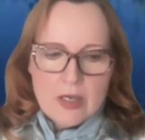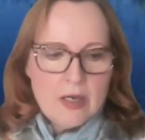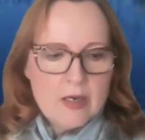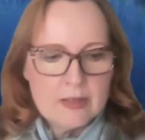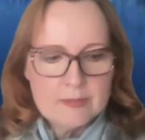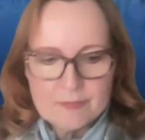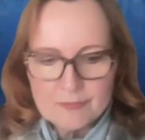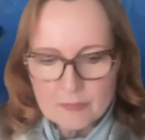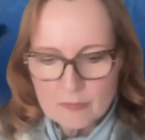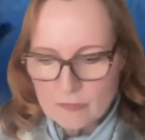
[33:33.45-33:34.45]

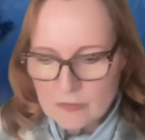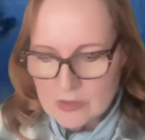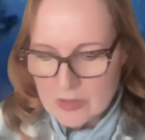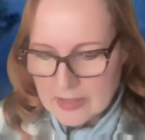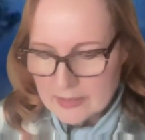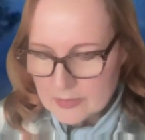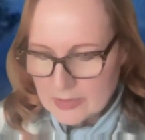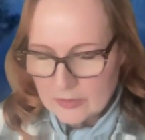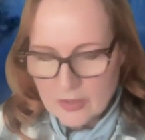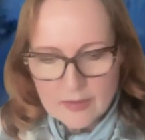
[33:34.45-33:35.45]
Um, I
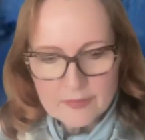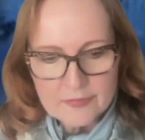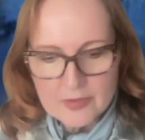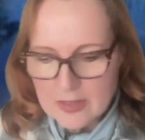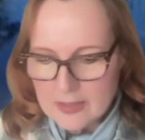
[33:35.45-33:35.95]
love